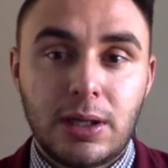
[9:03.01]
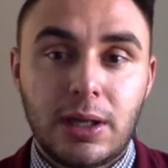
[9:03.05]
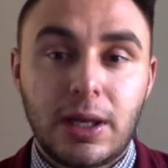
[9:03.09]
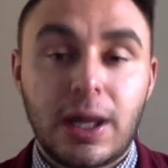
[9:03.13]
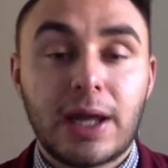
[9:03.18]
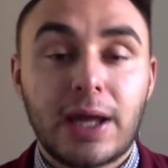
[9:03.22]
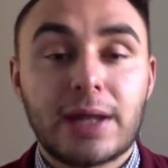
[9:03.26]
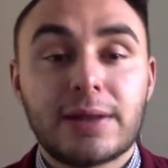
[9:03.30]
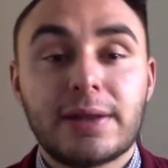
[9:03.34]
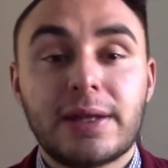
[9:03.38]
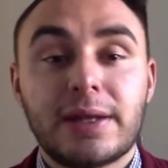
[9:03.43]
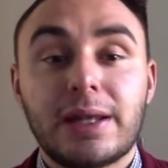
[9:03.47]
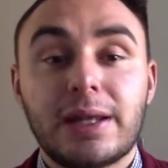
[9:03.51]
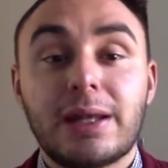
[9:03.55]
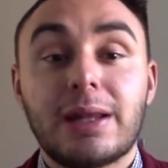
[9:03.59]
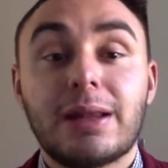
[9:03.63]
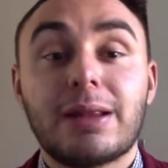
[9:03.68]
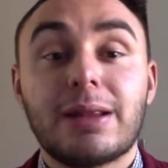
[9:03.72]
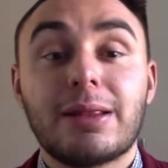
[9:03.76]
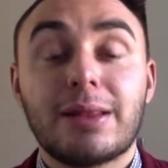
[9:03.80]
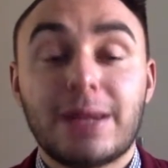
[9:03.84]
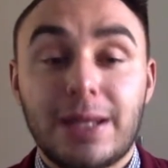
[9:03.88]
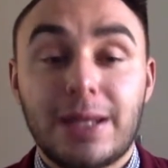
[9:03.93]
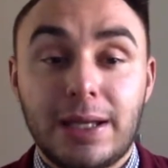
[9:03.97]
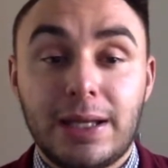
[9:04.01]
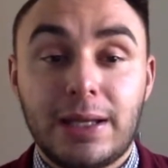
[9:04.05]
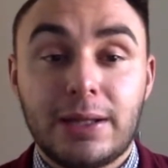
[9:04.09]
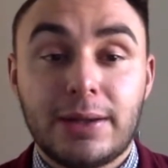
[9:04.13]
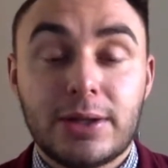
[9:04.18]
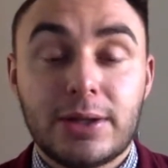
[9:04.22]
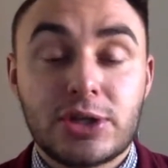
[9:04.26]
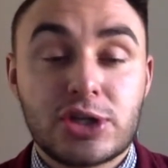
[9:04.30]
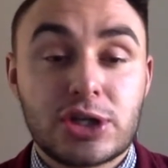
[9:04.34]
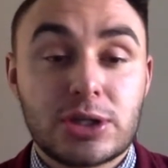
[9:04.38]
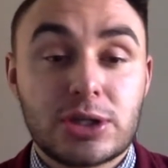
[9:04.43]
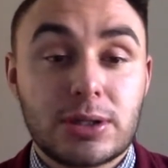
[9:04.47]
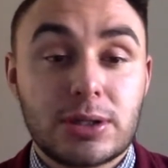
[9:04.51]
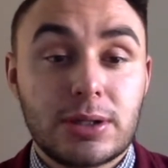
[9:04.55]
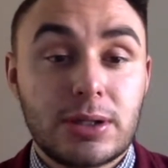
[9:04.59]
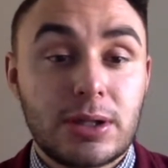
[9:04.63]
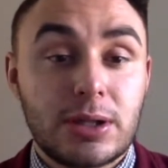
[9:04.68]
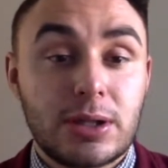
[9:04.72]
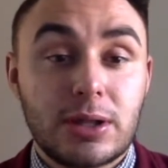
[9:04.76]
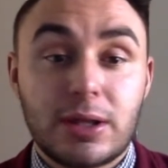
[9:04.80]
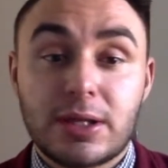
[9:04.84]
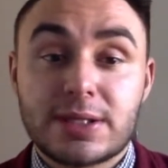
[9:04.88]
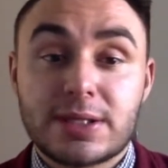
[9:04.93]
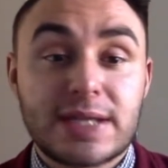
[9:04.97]
and the league,
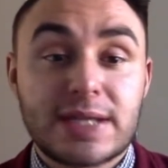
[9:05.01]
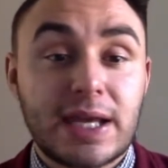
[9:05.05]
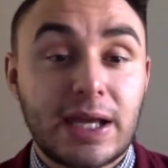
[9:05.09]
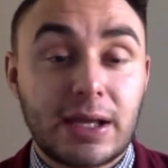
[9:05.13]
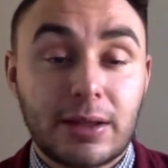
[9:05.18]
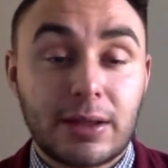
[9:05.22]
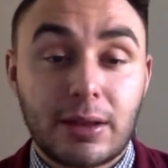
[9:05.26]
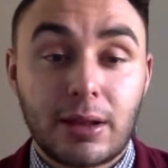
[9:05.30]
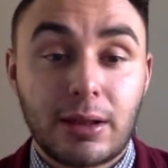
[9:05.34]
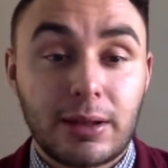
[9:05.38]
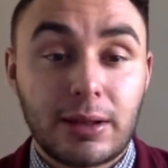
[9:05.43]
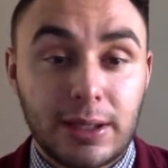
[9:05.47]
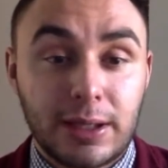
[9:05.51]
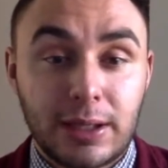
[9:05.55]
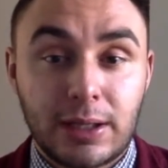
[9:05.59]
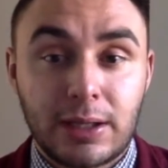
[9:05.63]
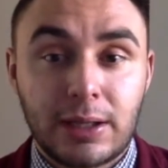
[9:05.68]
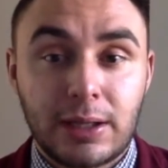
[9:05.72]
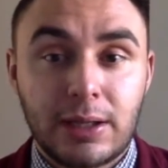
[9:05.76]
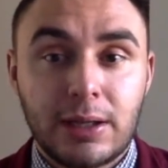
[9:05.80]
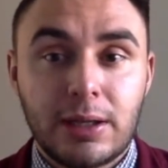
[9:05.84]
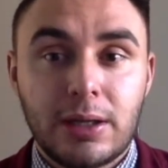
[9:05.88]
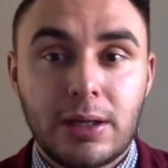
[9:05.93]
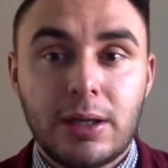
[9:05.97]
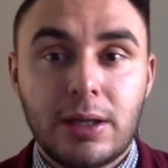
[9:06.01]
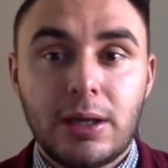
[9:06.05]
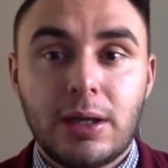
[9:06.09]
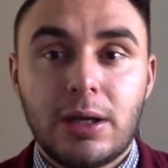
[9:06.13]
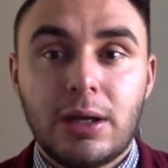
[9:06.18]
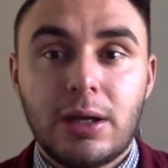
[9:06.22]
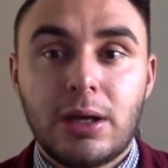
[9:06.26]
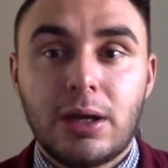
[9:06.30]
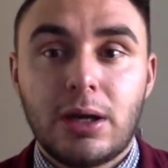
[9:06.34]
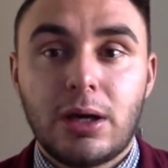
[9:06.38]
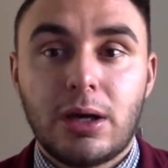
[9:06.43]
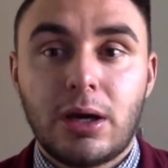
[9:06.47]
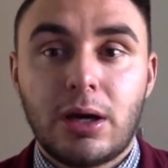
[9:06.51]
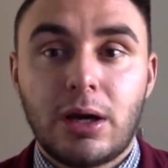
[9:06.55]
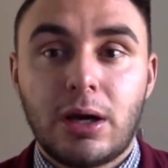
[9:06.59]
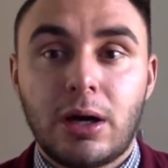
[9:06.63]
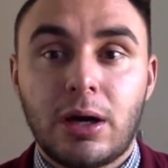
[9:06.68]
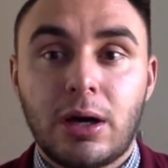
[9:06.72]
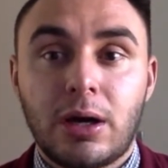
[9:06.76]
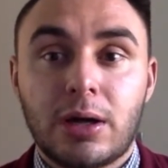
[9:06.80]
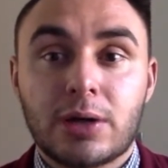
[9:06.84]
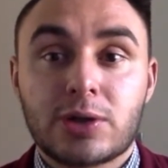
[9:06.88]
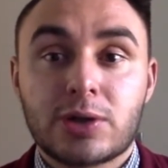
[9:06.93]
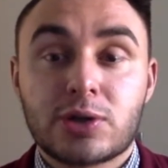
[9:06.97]
the sake of the league.
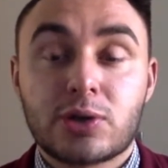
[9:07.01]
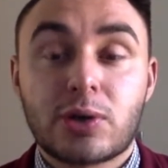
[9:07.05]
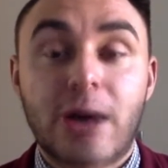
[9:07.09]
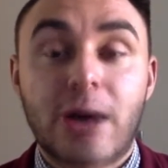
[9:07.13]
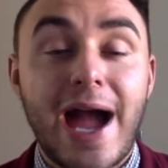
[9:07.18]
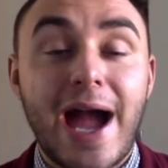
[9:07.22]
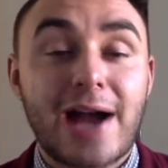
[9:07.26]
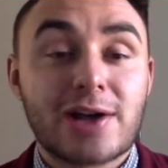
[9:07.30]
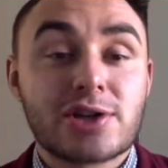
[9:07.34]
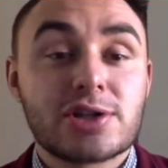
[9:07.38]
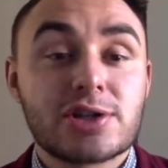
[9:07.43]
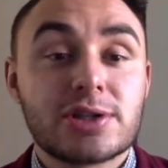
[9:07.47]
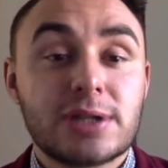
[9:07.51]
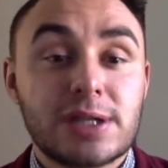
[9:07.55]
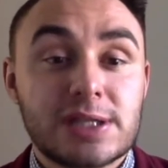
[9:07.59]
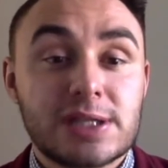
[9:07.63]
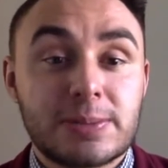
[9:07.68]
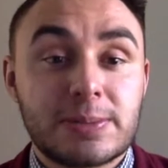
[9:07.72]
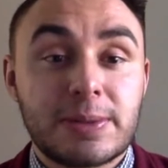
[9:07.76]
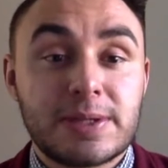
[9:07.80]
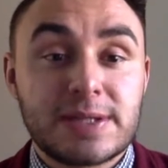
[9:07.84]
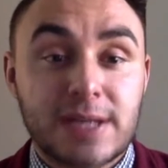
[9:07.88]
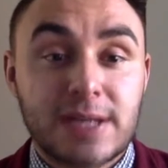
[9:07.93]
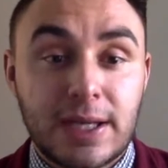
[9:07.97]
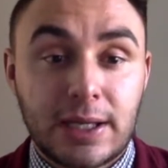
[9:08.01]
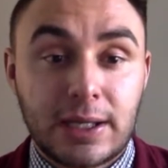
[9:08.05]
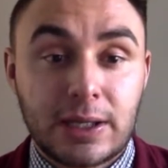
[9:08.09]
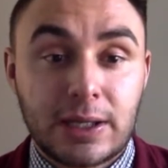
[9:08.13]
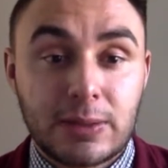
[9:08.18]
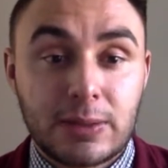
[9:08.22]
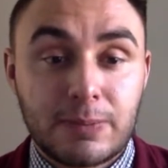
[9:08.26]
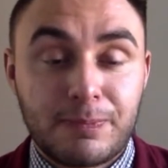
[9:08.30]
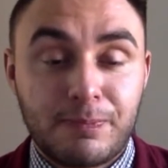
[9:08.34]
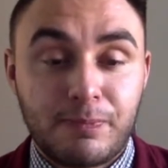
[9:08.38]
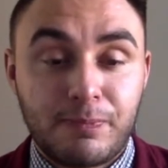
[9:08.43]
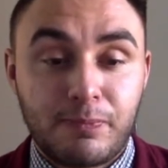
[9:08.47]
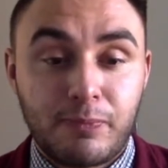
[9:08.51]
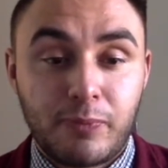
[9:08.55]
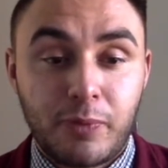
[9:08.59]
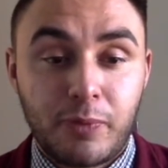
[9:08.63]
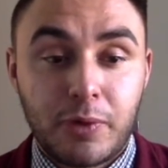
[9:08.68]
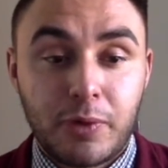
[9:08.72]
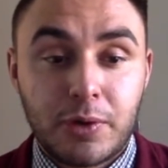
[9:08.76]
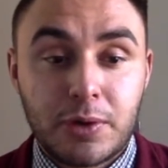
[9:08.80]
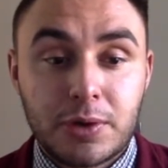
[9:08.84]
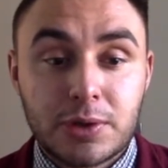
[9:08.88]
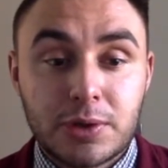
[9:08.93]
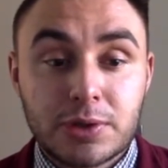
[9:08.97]
So action needs to be taken.
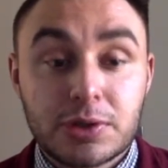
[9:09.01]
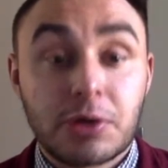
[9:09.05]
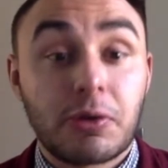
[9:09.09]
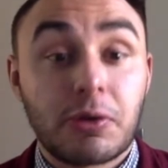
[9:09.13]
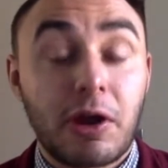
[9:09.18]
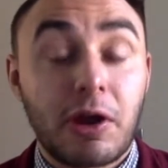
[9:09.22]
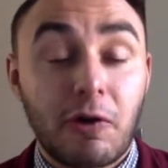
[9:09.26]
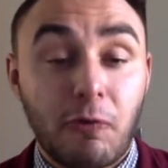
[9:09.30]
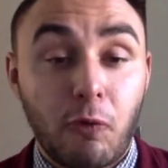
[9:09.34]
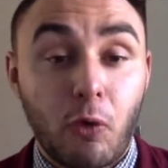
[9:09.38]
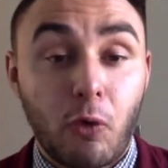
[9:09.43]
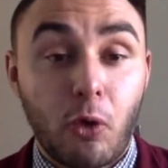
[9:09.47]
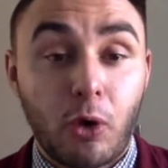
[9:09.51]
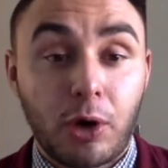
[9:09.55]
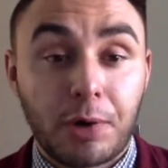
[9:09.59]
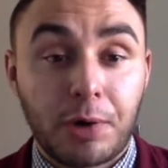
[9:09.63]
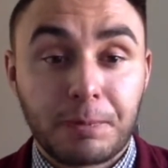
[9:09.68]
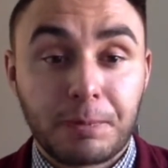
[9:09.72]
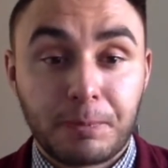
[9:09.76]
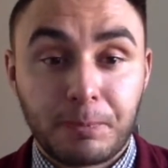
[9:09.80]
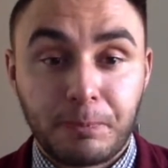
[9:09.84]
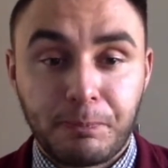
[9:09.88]
So therefore,